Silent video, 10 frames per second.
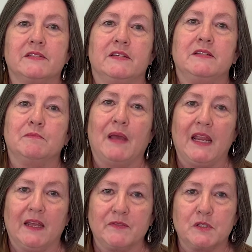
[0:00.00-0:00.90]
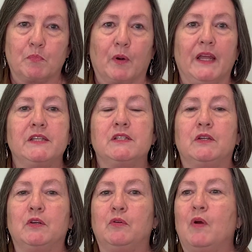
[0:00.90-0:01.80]
disease may have spread
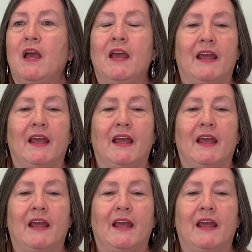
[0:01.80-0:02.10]
to